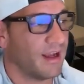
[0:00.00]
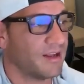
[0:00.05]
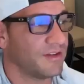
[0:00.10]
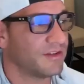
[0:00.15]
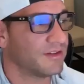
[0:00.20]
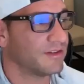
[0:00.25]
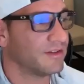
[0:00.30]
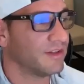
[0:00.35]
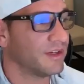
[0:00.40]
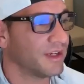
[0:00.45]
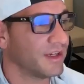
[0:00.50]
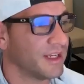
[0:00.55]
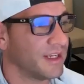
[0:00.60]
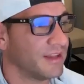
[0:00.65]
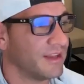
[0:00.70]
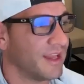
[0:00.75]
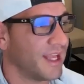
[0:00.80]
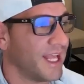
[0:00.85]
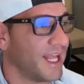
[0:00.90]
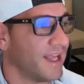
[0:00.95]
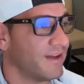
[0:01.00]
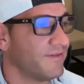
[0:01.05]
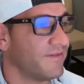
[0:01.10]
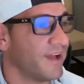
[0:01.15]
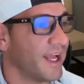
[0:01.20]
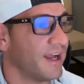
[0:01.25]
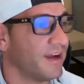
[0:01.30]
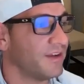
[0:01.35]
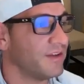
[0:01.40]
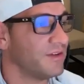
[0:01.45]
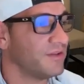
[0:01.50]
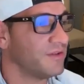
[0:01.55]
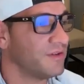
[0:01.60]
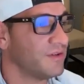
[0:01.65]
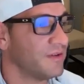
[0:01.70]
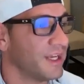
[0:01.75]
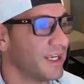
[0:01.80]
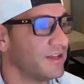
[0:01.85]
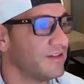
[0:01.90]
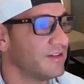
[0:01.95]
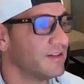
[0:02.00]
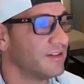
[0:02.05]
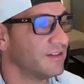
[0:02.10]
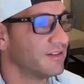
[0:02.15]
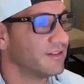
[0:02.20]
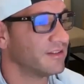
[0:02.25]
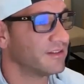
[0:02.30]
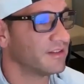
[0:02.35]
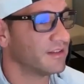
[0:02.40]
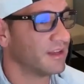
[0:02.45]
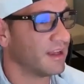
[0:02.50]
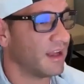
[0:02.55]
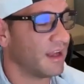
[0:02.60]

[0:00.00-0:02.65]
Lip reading: just looking to add value to agents,